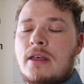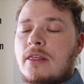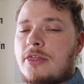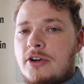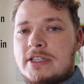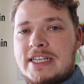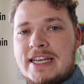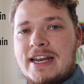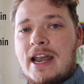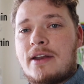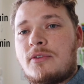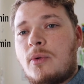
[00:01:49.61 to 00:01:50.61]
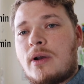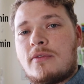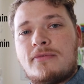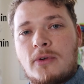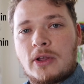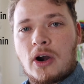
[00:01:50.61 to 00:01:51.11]
13, and if you want a
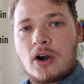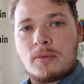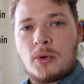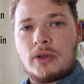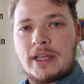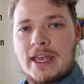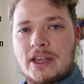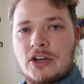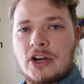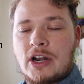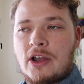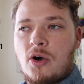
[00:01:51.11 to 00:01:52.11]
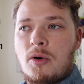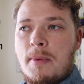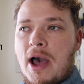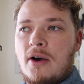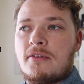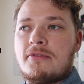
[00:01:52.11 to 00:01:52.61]
fully hard-boiled egg, you're gonna go
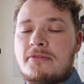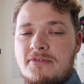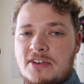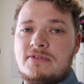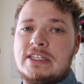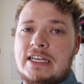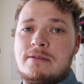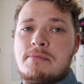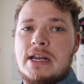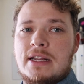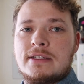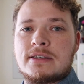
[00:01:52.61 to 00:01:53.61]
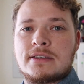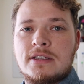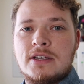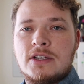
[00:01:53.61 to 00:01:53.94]
about 15 minutes.